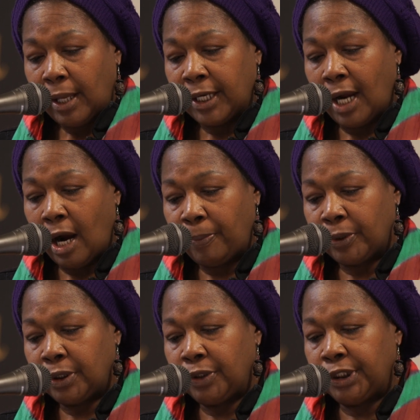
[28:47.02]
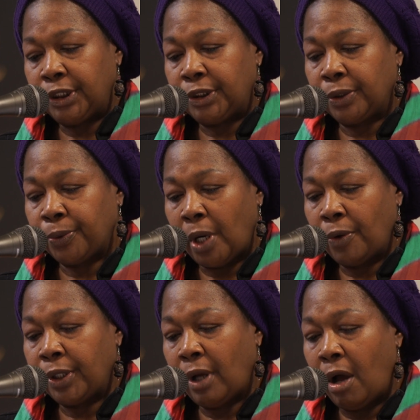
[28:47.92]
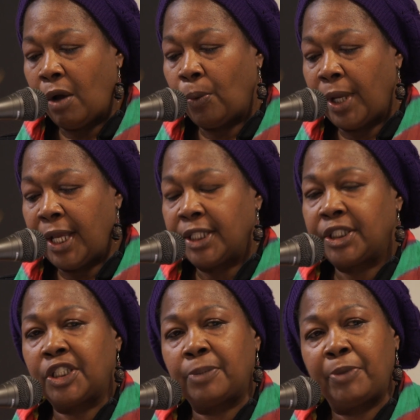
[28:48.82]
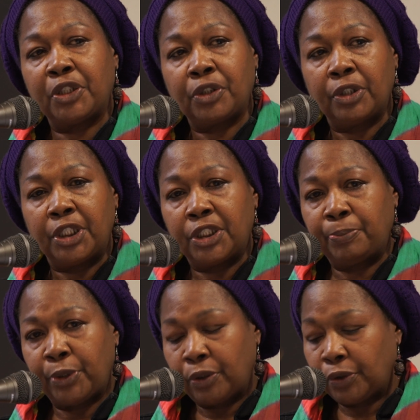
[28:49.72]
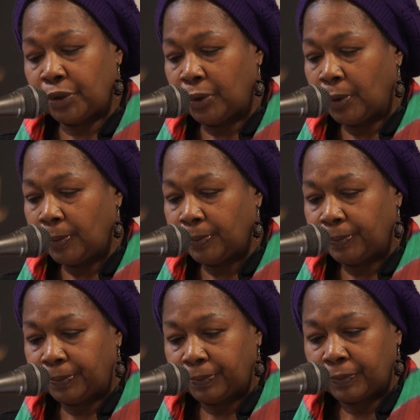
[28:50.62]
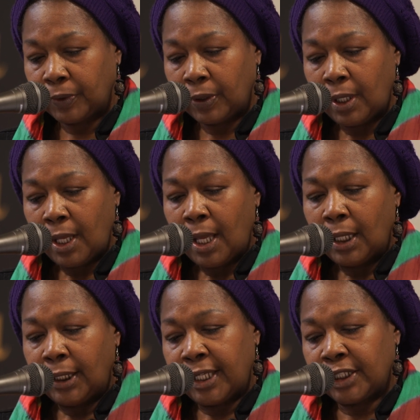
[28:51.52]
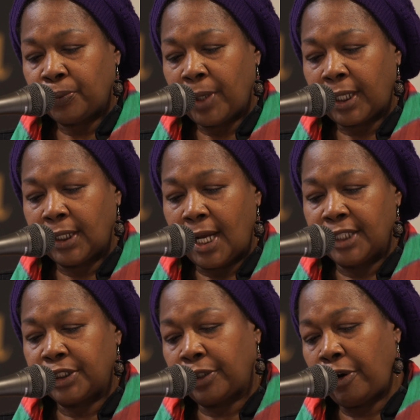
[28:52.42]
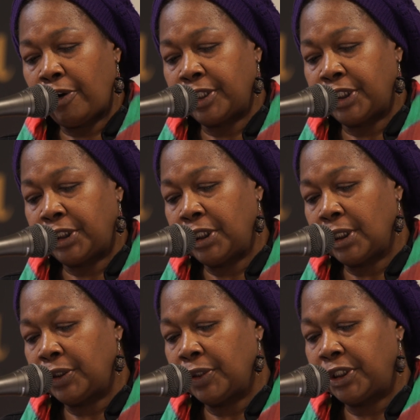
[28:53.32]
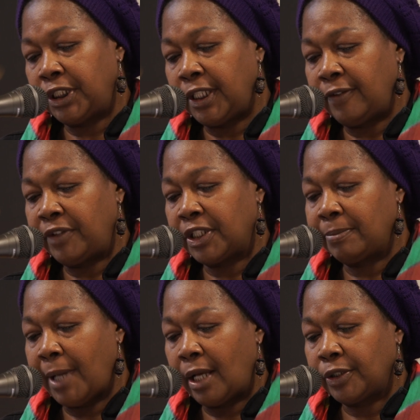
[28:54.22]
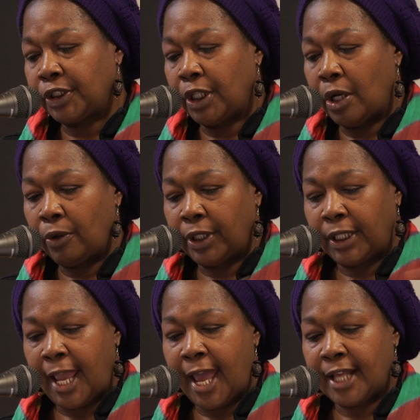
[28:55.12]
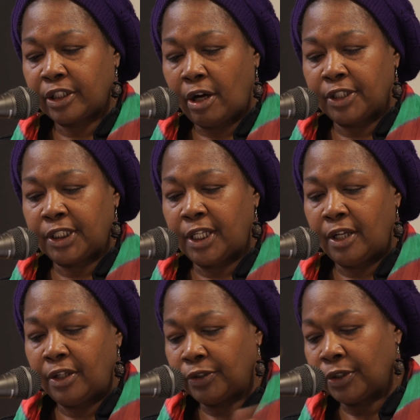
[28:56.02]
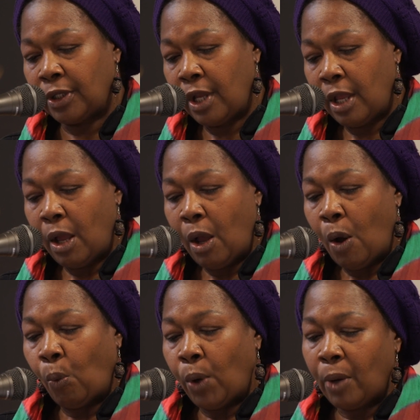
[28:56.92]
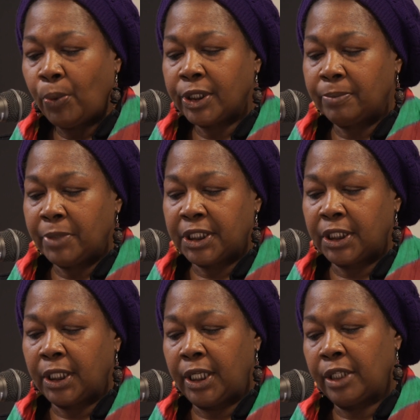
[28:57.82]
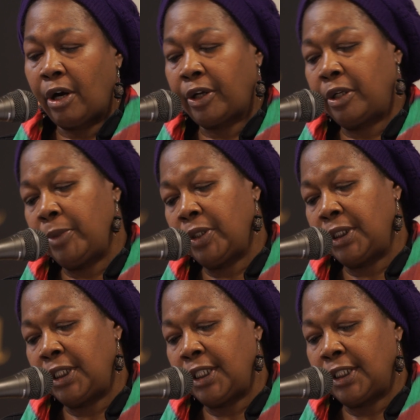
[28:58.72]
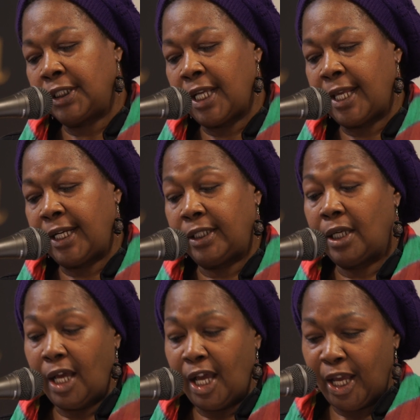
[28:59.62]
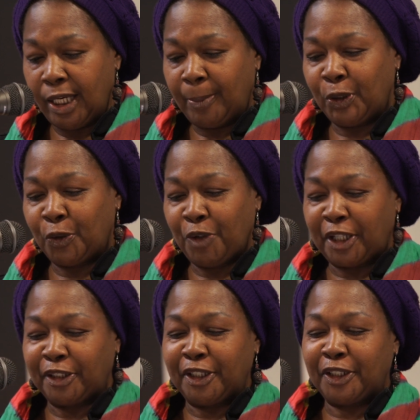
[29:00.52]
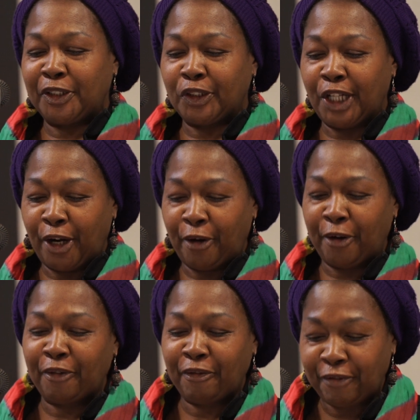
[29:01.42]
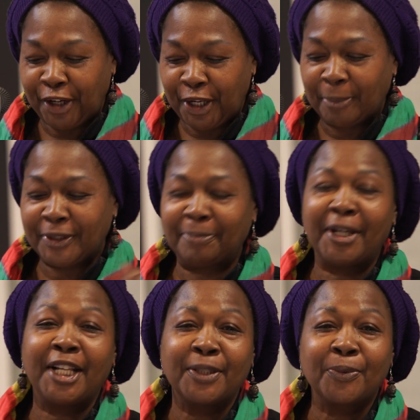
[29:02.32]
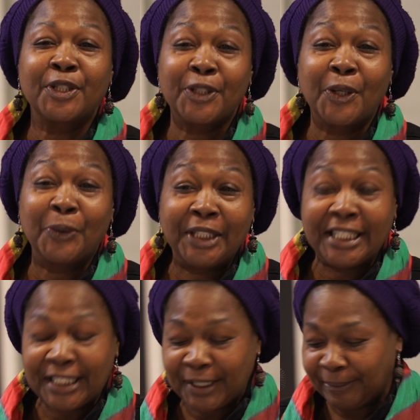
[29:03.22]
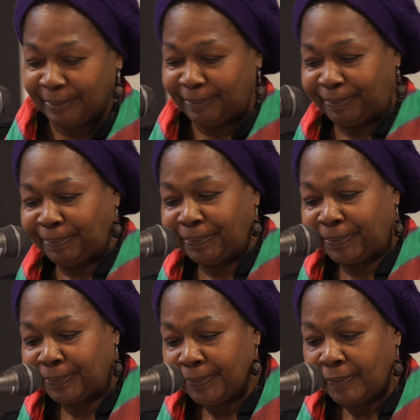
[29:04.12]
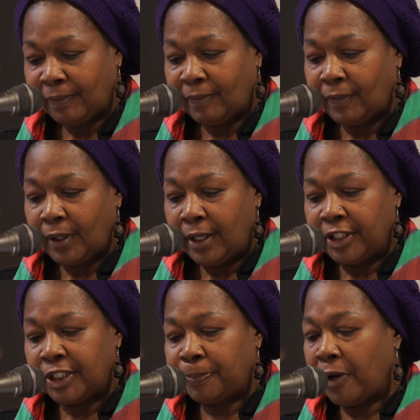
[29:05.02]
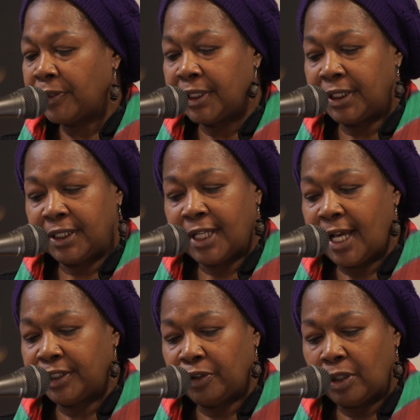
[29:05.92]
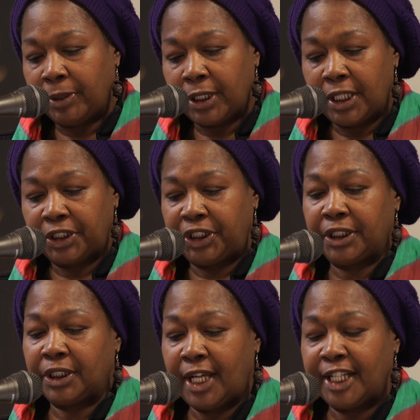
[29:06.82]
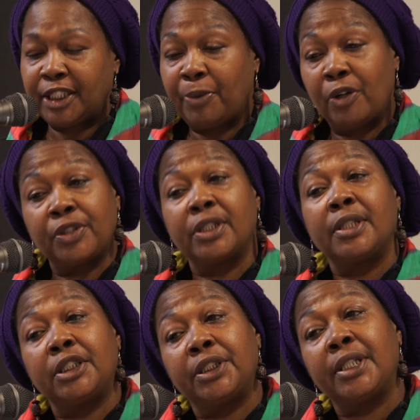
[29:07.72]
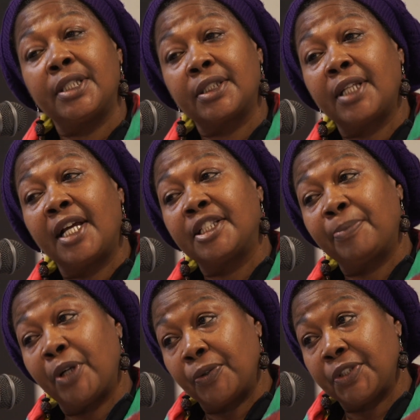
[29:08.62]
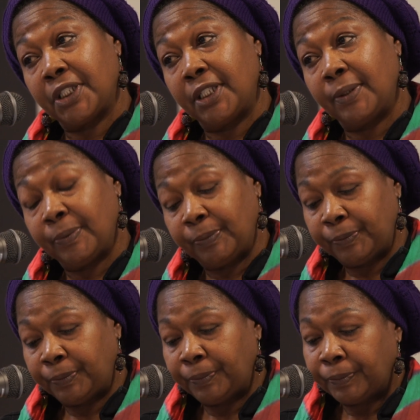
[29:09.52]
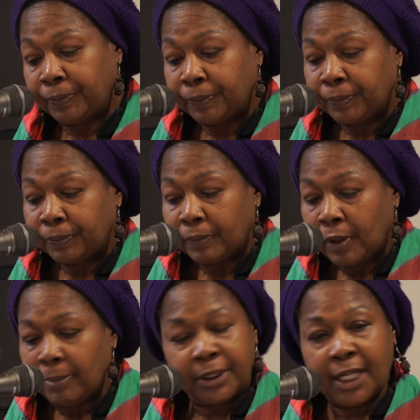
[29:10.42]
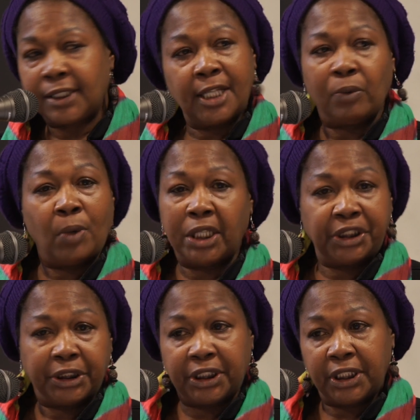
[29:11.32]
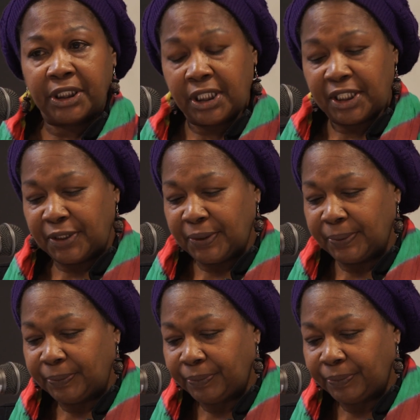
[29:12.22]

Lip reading: An opportunity to grow in all ways, especially spiritual. Let us recognize the courage it took to achieve this milestone and ask ourselves, what was missing in our communities that an unobstructed shared freedom space was so needed? This person did not do it because she is a nice person, and she is a nice person. But that's not why she did this.